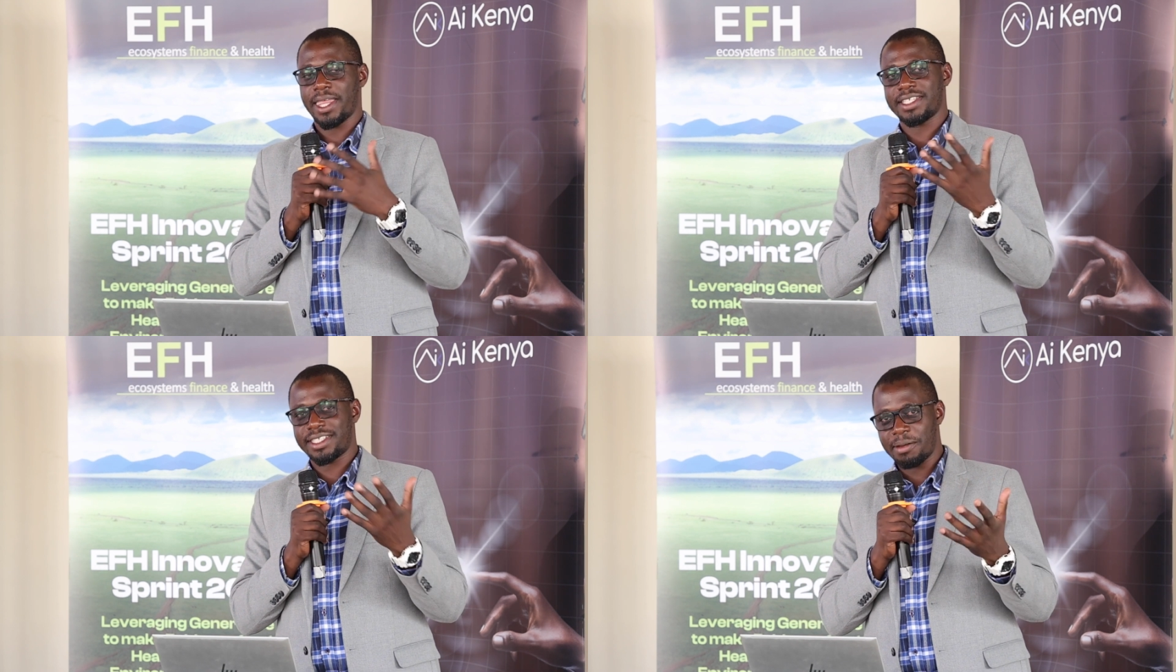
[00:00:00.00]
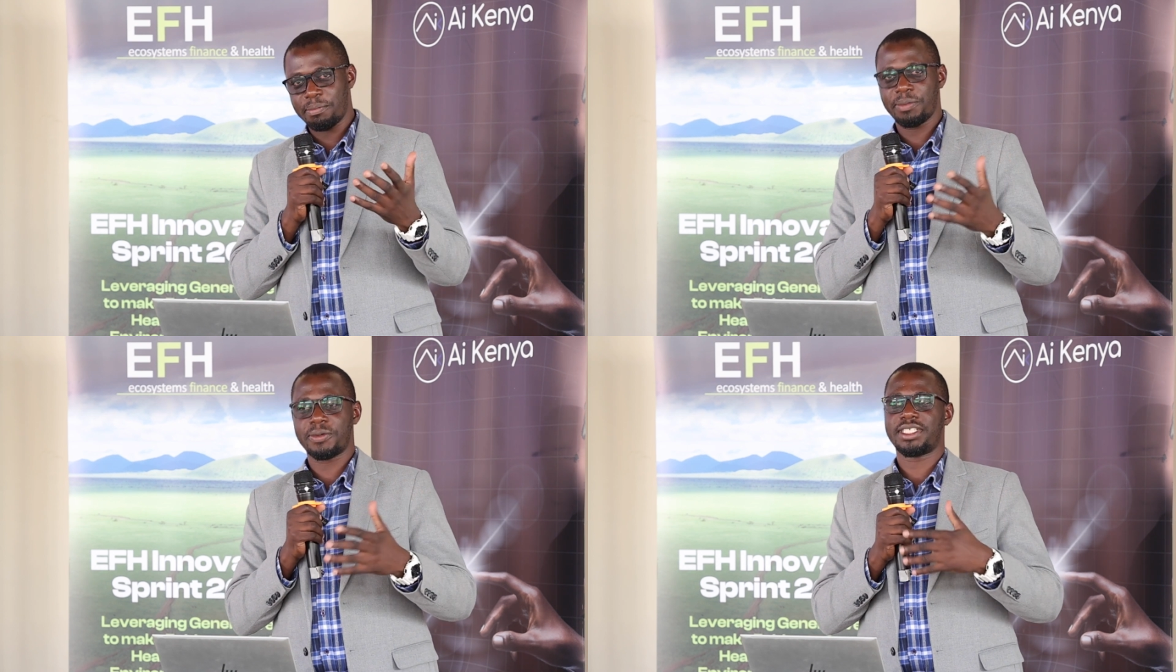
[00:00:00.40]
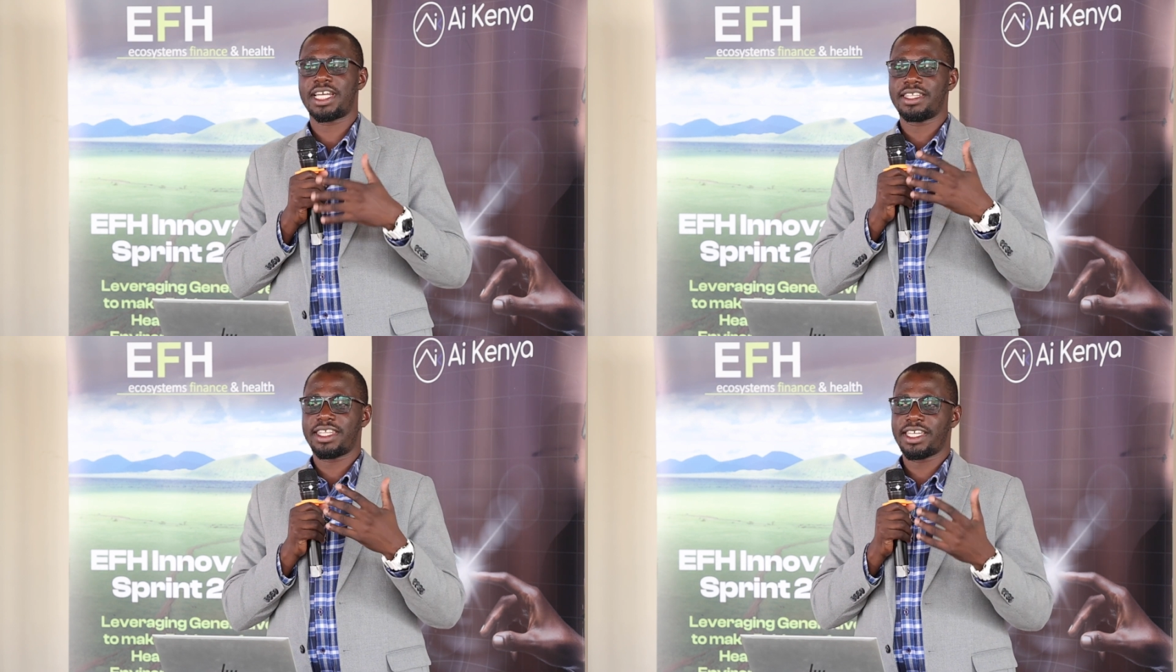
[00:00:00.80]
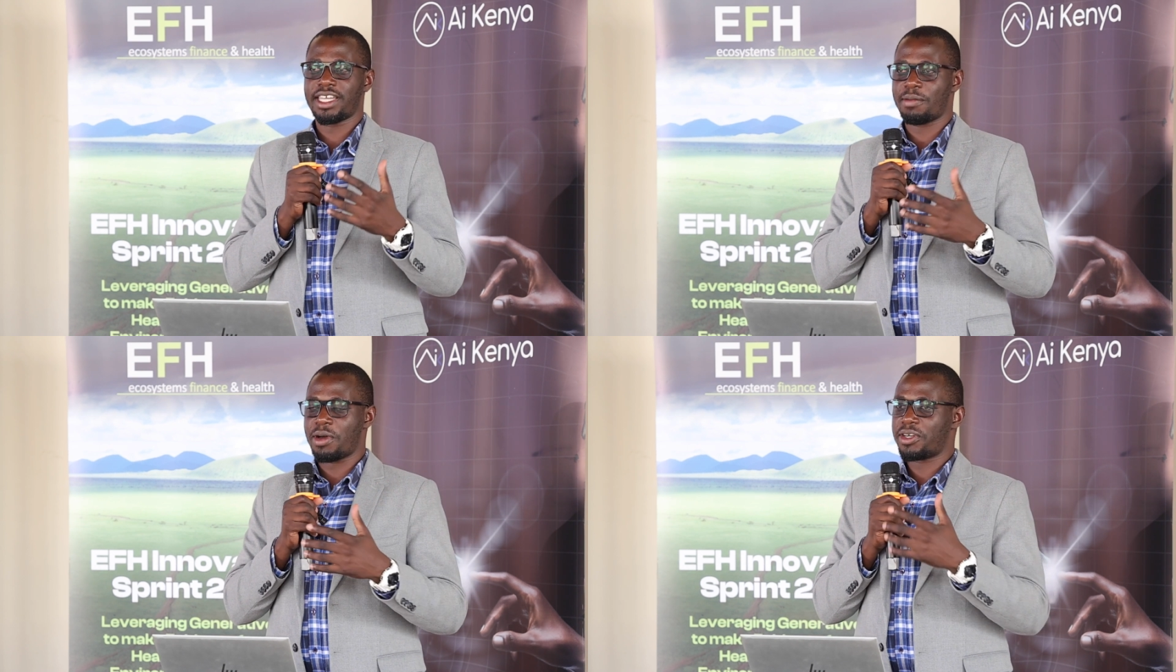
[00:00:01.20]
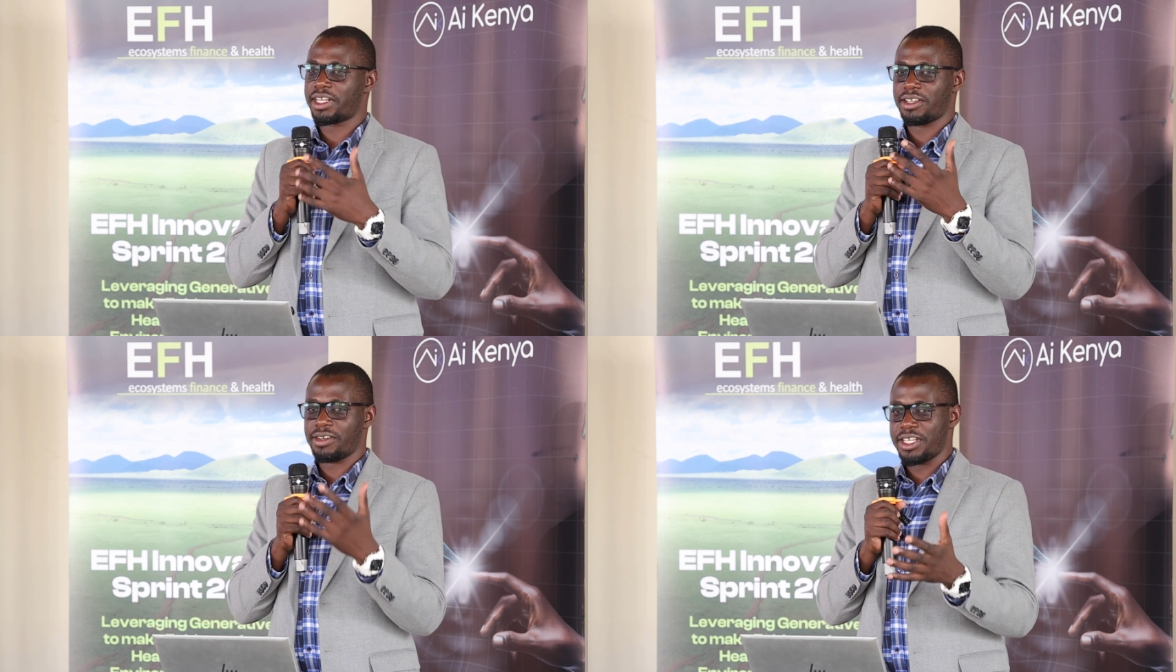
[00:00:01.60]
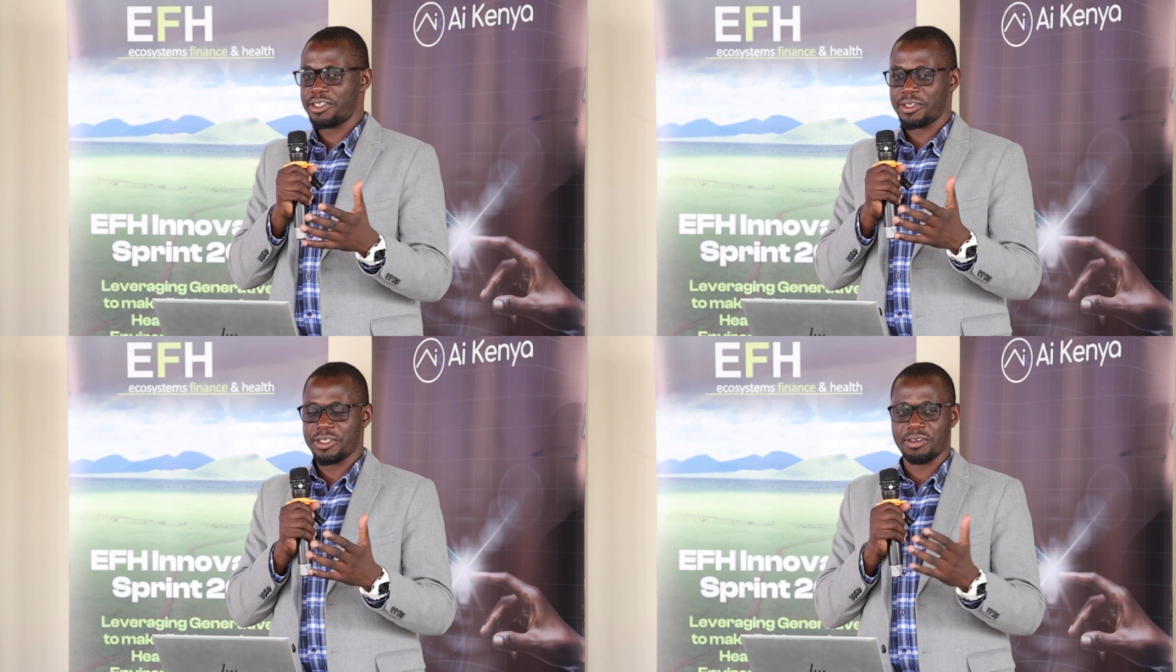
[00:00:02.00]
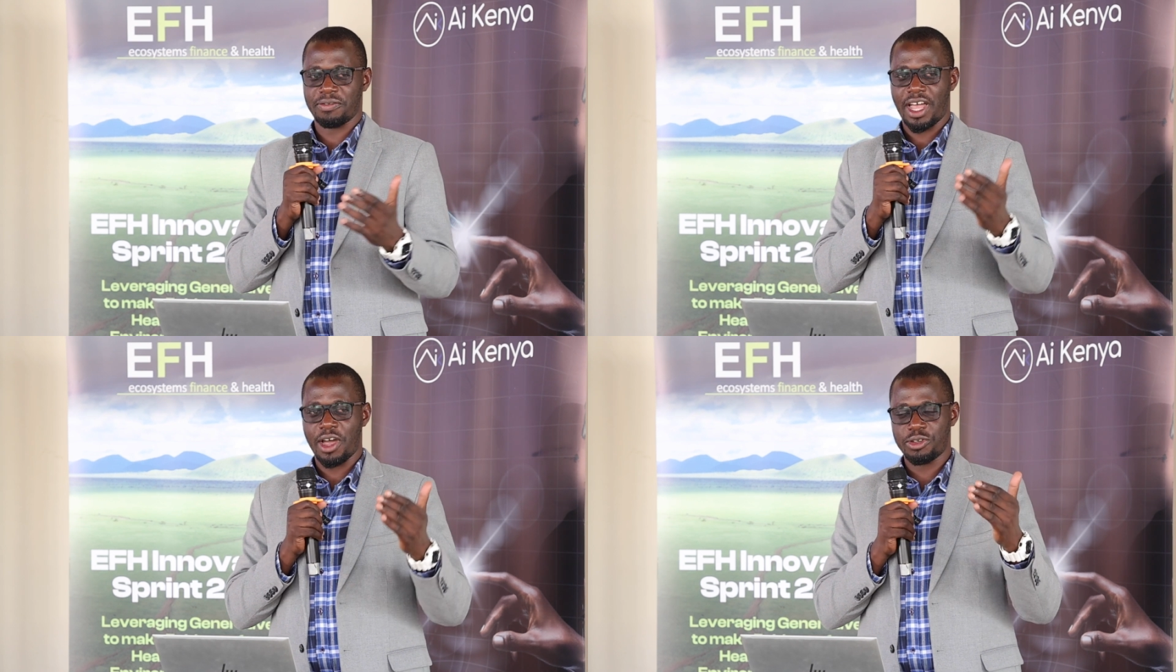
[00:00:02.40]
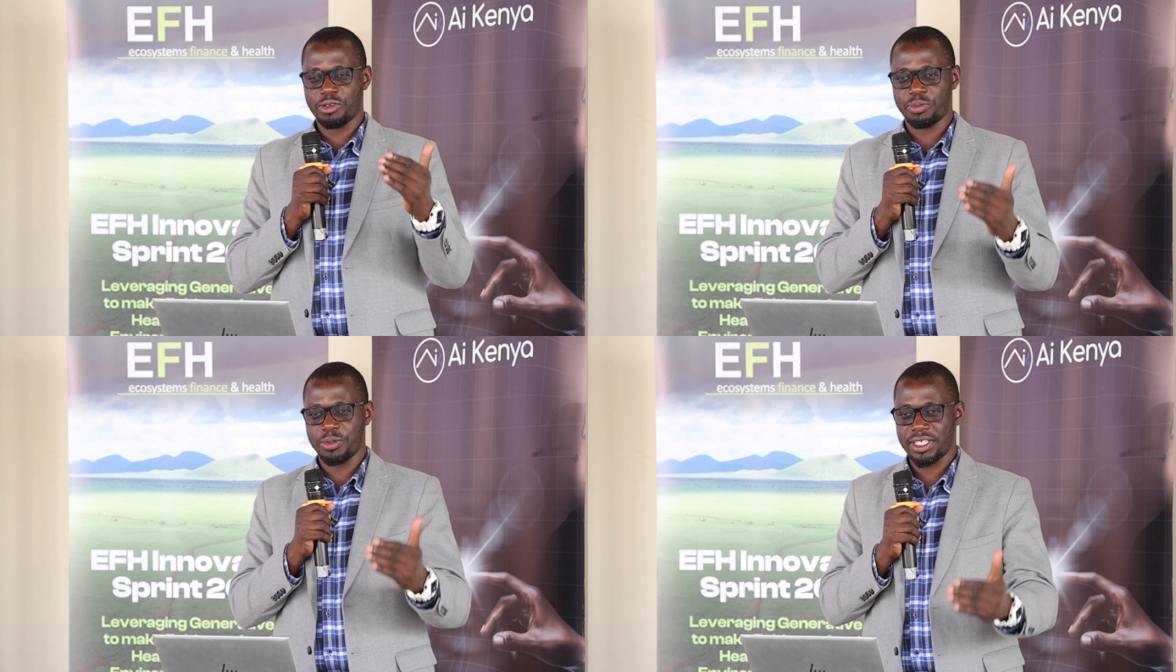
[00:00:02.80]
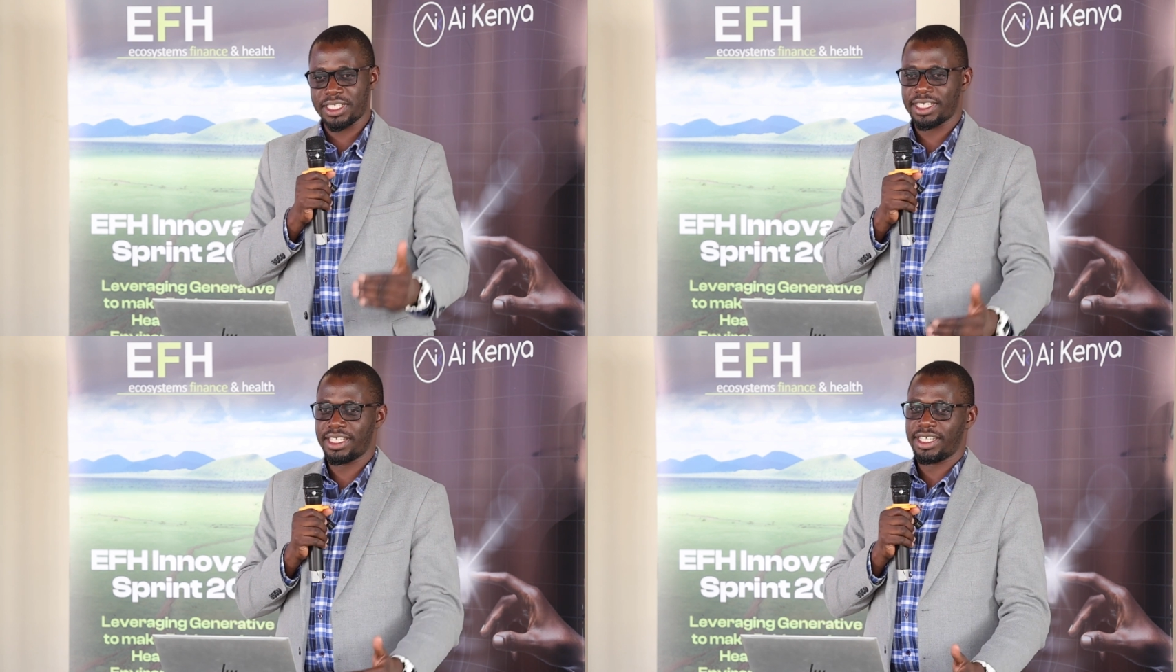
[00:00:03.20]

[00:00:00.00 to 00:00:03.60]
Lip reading: some people start thinking about regulations of how to put